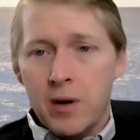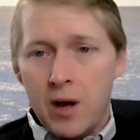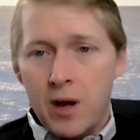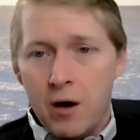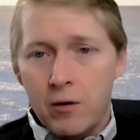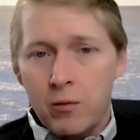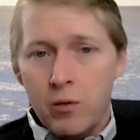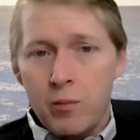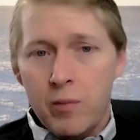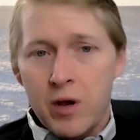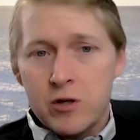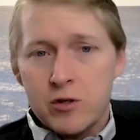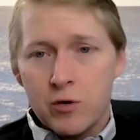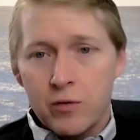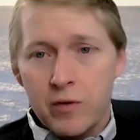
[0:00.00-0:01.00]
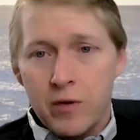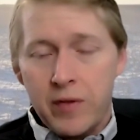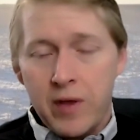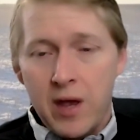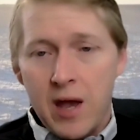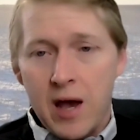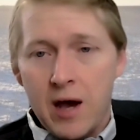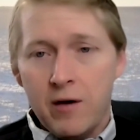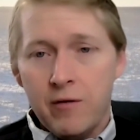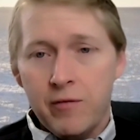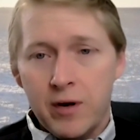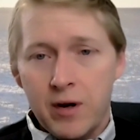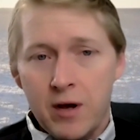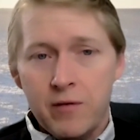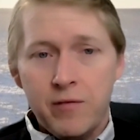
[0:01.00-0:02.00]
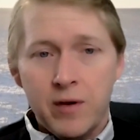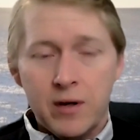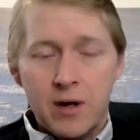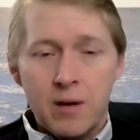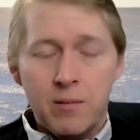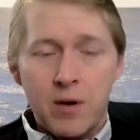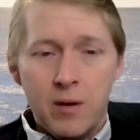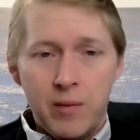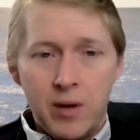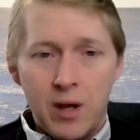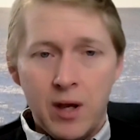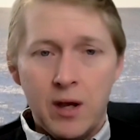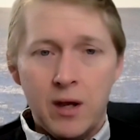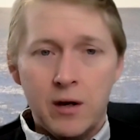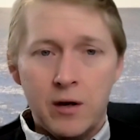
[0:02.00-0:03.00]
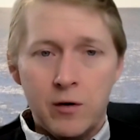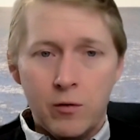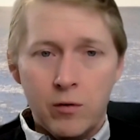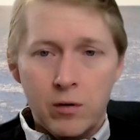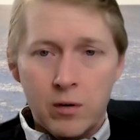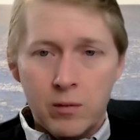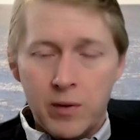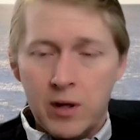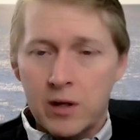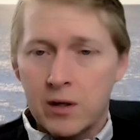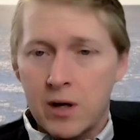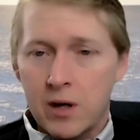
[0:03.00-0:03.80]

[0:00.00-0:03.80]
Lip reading: how do we make sure that they have enough income coming in order to meet it?